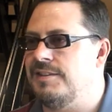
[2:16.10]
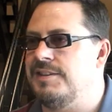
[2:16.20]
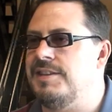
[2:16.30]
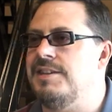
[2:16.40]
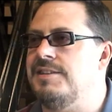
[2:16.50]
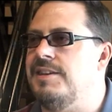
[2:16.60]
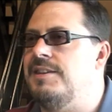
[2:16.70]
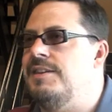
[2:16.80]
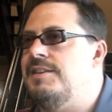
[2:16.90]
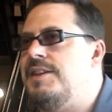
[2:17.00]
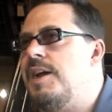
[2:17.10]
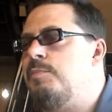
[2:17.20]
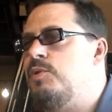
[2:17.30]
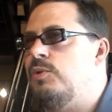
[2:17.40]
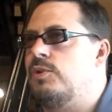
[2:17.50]
Because it's easy to
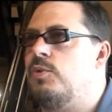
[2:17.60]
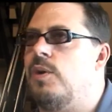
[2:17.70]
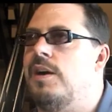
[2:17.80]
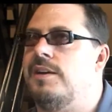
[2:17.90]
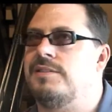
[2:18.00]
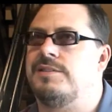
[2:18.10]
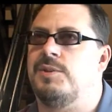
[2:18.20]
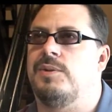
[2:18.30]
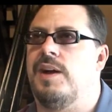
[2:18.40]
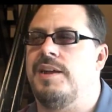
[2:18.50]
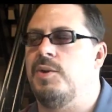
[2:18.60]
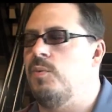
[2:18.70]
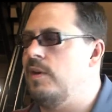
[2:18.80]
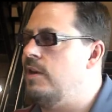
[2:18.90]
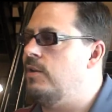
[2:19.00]
adapt to a cross, so I
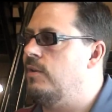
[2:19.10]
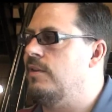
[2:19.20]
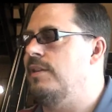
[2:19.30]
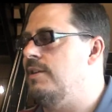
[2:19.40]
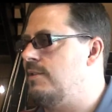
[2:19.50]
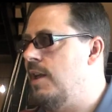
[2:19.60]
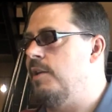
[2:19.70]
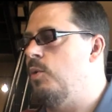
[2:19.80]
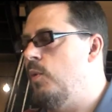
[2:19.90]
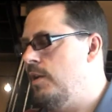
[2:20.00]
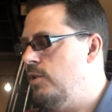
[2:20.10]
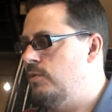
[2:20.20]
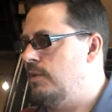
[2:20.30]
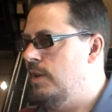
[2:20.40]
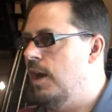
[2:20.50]
don't want to use, at least I don't want to
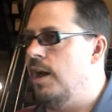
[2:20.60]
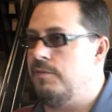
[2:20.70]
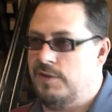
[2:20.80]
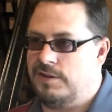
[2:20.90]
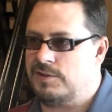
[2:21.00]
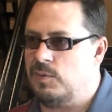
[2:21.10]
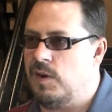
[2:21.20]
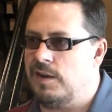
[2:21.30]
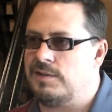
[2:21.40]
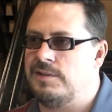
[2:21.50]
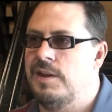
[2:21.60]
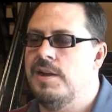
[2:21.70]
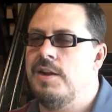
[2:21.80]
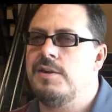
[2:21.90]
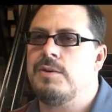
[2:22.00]
use an obvious cross.
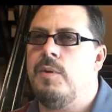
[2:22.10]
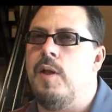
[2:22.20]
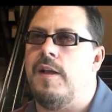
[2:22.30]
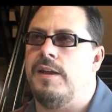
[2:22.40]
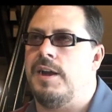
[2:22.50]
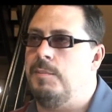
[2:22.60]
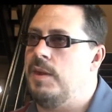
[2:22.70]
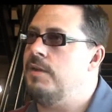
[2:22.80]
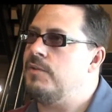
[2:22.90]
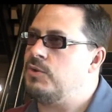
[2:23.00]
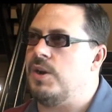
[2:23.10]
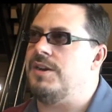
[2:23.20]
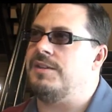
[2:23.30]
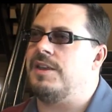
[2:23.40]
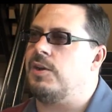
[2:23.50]
And I'm even
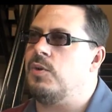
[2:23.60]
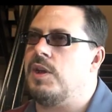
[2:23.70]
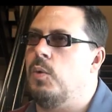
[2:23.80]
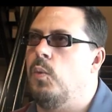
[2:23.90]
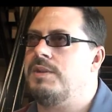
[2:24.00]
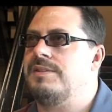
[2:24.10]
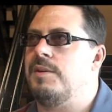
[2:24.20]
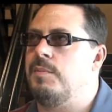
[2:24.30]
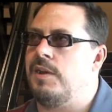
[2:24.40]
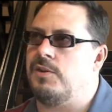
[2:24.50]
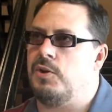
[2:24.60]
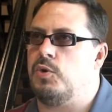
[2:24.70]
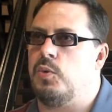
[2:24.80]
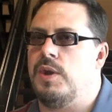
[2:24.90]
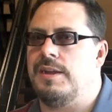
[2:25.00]
trying to think, okay, what's something I could
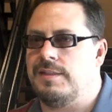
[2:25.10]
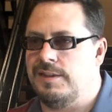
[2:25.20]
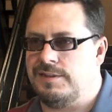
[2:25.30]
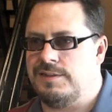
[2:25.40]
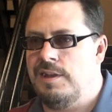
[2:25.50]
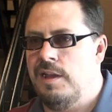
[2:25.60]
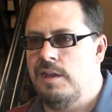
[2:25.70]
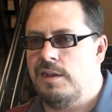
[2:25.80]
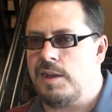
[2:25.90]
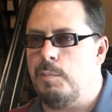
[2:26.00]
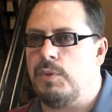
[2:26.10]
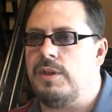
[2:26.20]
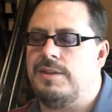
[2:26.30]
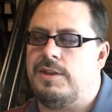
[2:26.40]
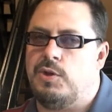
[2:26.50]
create that's
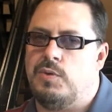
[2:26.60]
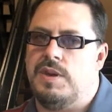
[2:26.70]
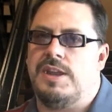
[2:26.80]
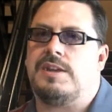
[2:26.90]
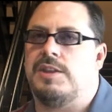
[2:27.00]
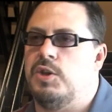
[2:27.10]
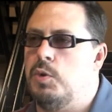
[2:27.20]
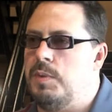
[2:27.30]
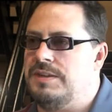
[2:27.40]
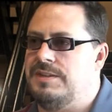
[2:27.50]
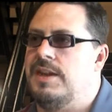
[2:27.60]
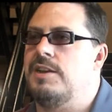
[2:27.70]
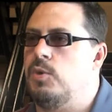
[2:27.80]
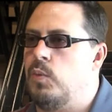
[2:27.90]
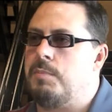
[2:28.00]
completely unique that nobody's
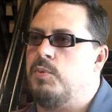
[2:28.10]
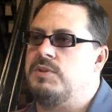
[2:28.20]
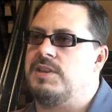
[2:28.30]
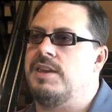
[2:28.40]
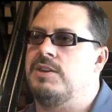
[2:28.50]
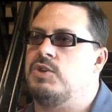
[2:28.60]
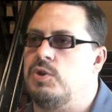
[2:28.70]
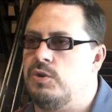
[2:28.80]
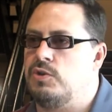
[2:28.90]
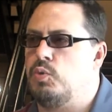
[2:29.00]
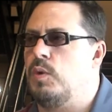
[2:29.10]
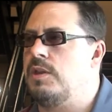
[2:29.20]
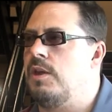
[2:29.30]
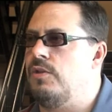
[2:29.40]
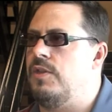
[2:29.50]
done to represent a church
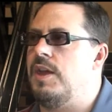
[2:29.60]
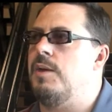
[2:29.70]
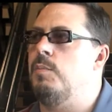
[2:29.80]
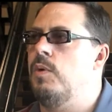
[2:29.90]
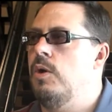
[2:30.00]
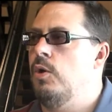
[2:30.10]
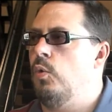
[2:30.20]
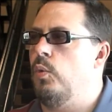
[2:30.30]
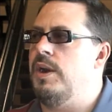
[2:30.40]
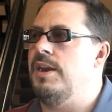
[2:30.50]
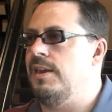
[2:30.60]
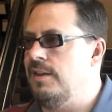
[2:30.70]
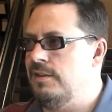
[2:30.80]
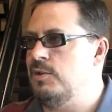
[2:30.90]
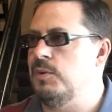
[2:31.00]
without them reading
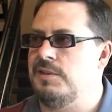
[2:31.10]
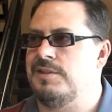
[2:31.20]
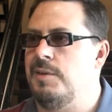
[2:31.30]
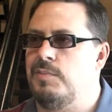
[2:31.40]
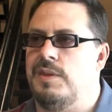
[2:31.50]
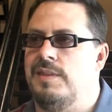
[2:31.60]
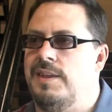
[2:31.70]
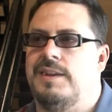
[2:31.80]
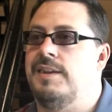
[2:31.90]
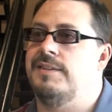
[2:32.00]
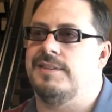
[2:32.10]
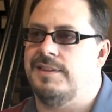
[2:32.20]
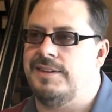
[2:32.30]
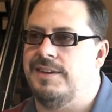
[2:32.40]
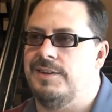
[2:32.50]
into it something that it
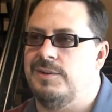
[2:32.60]
isn't,